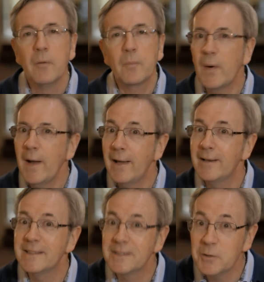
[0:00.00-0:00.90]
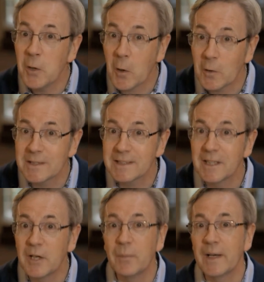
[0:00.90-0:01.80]
Prayer is not
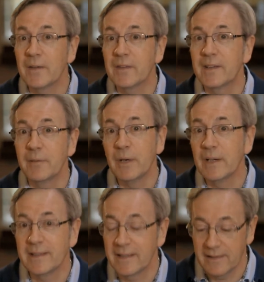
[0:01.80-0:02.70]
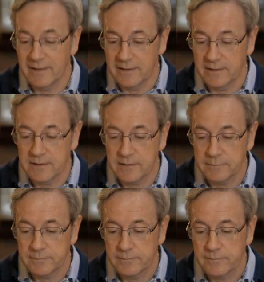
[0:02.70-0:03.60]
about demanding things.
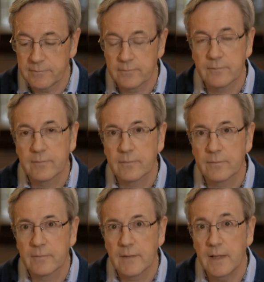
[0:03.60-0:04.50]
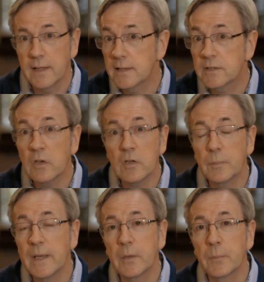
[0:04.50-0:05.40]
It is not
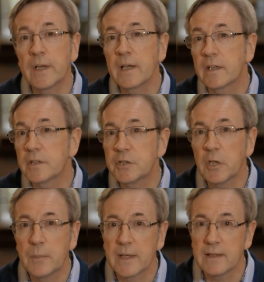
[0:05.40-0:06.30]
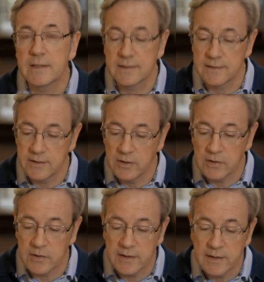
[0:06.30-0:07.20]
about bringing a shopping list to
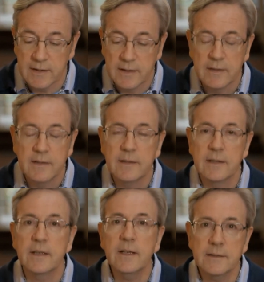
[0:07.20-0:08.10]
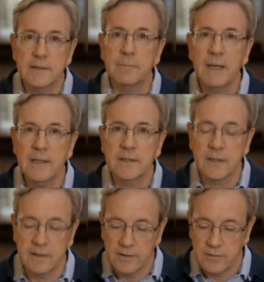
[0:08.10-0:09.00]
God. It is a
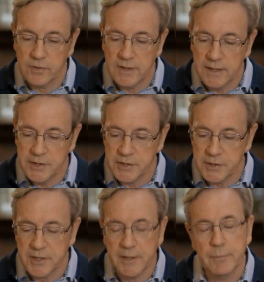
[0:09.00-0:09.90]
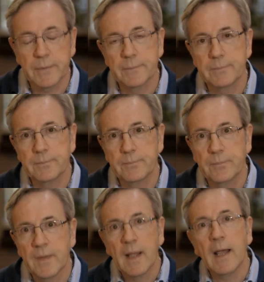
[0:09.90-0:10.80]
matter of relationship.
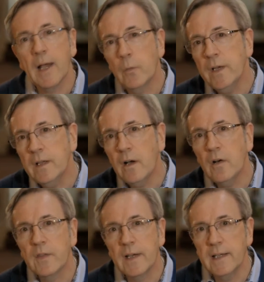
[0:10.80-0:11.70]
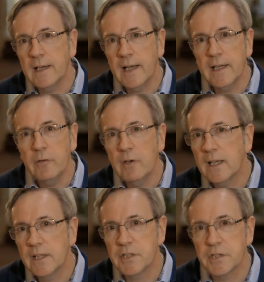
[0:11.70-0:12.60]
And we know that in any
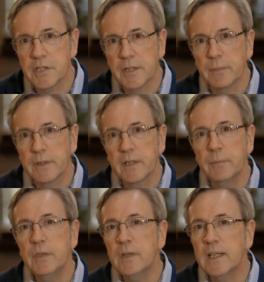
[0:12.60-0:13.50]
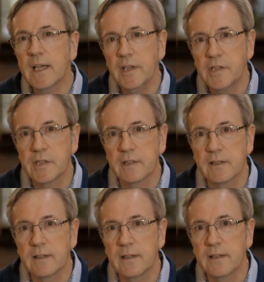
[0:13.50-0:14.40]
relationship,
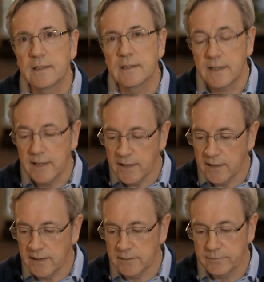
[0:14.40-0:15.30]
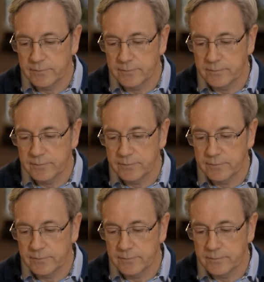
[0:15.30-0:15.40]
communication is the key.